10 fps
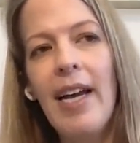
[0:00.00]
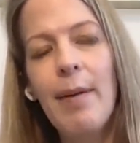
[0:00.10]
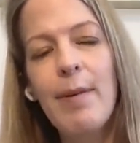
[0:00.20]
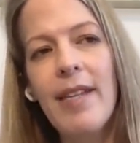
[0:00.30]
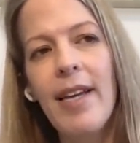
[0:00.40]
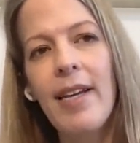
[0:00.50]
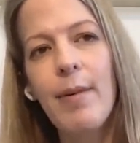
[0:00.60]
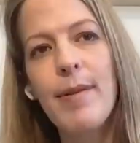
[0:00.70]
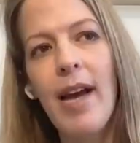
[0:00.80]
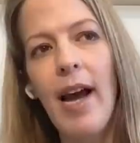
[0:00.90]
it was like
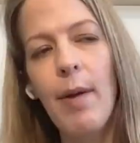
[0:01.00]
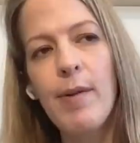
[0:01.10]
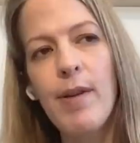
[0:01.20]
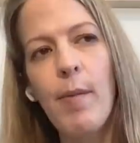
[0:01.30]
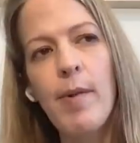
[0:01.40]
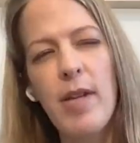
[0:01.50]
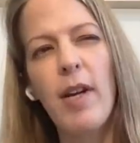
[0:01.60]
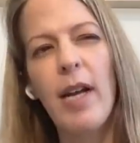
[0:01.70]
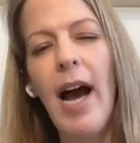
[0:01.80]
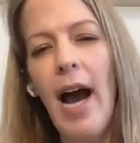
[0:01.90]
I was almost
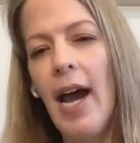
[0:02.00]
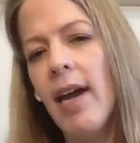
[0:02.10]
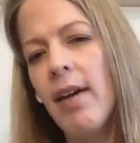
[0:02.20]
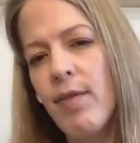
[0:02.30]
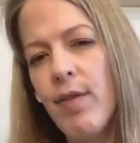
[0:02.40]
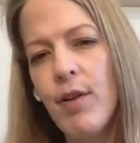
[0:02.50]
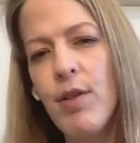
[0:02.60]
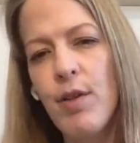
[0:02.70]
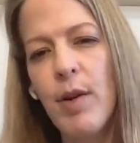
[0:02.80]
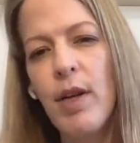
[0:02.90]
on a high for
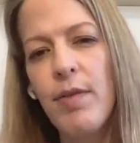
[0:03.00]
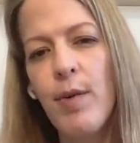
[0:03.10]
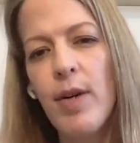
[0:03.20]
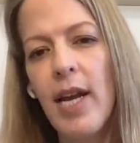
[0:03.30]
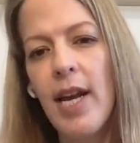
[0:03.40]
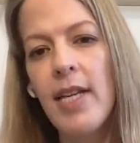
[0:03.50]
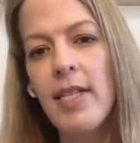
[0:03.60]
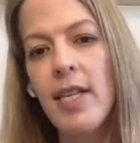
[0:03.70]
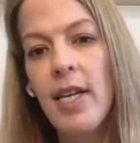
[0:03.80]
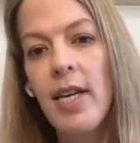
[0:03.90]
3 or 4
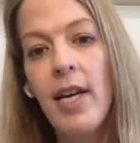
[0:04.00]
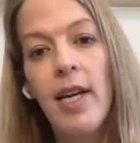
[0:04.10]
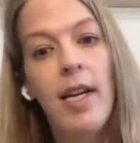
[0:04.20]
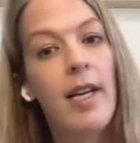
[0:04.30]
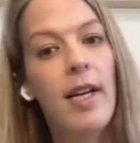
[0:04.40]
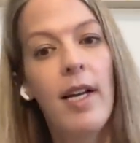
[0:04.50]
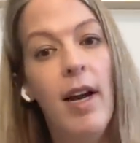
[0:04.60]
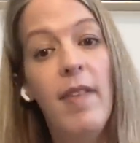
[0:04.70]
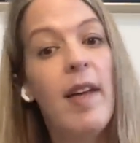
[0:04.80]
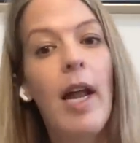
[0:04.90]
days.
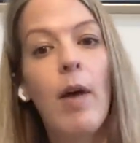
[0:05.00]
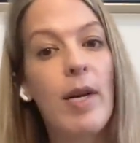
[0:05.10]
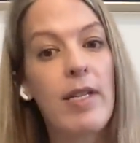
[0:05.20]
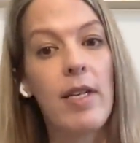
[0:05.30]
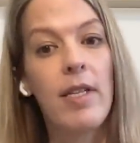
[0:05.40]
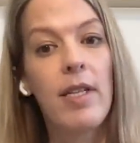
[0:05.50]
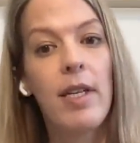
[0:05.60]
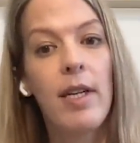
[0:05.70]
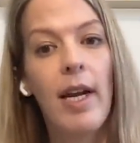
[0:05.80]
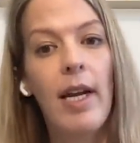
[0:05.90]
And then I wasn't.
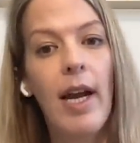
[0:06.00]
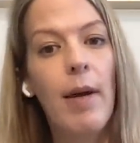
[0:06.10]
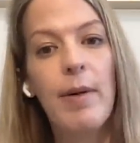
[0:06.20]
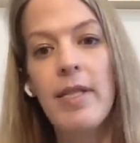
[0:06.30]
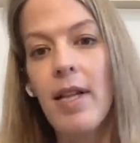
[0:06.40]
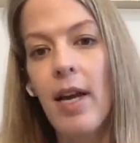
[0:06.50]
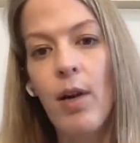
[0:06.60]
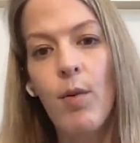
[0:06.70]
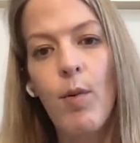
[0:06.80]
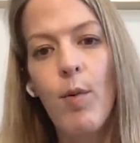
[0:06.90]
And I was like,
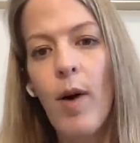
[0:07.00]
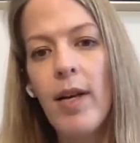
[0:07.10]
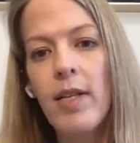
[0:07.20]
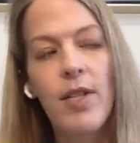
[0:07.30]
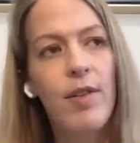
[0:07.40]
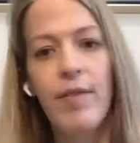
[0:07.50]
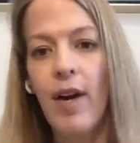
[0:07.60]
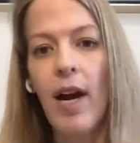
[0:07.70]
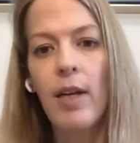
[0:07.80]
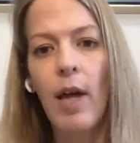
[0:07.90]
what the
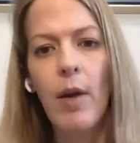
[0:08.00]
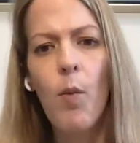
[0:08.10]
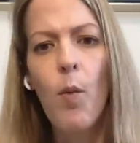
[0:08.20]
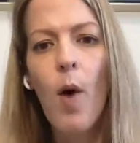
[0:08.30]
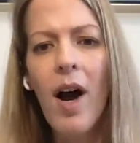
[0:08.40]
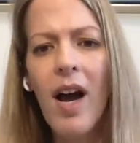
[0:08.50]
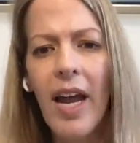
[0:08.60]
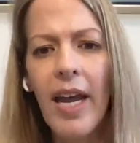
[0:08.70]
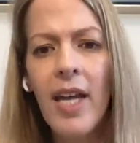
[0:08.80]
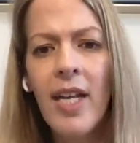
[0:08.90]
fuck? Like,
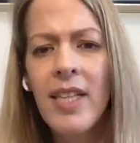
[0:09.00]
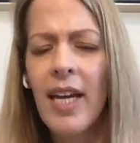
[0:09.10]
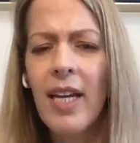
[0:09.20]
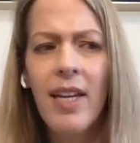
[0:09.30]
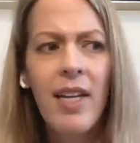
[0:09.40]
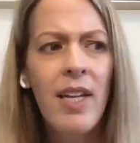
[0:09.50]
why? Like,